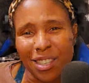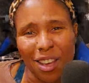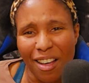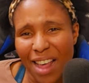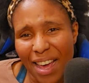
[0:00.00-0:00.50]

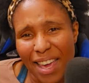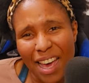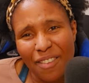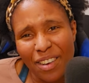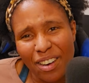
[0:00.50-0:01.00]
y'all like
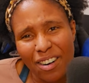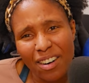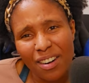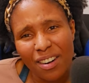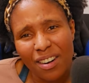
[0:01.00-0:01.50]

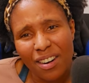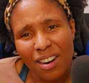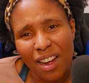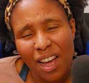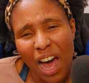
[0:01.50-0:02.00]
caviar?
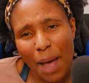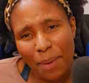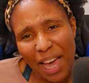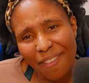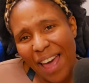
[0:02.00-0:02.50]
I
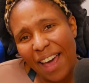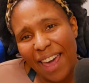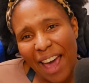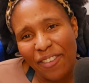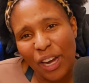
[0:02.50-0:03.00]
mean, I've had
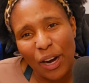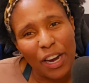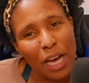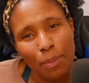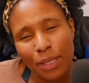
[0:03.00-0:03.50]
caviar a
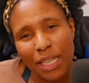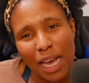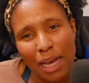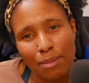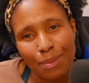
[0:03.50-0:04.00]
couple
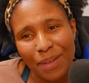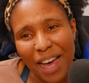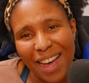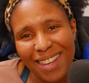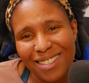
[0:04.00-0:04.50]
times, but
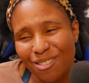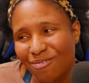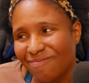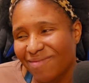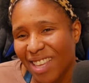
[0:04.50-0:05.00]
I
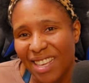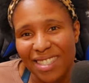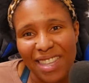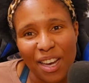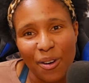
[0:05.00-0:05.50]
don't think it's
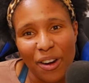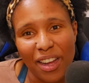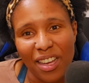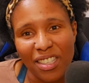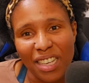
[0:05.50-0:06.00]
that
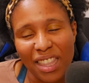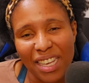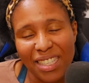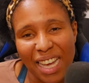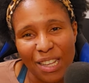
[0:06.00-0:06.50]
great. I
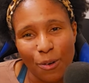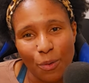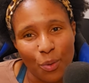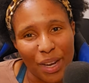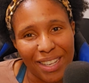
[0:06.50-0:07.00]
think it's kind of
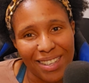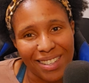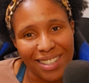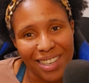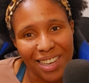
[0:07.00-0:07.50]

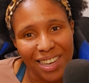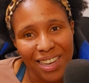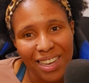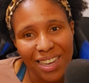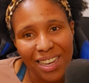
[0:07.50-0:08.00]
overrated.
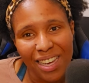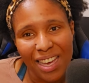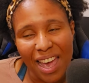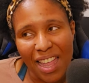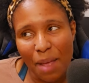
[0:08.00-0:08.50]

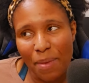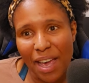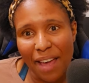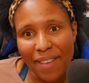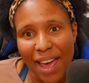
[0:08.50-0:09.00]
And I mean,
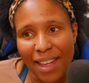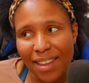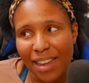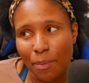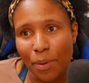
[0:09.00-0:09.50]
I've had
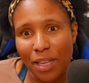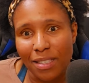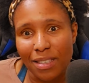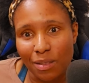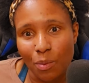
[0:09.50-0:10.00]
it at
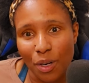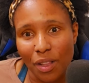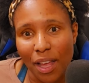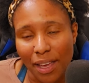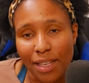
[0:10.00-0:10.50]
places where
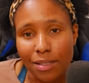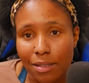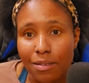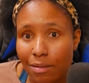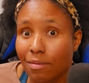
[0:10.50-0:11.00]
like
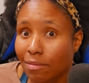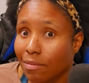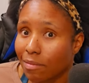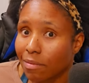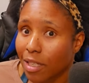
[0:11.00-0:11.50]
it's
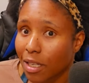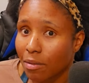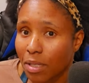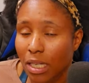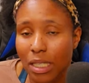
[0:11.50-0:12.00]
you know,
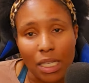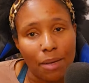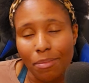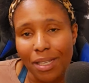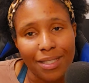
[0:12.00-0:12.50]

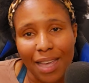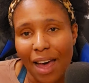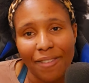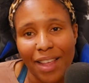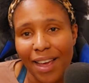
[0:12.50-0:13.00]
decent, but it's
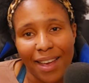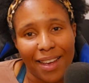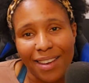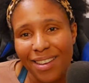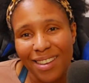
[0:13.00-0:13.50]
kind of like,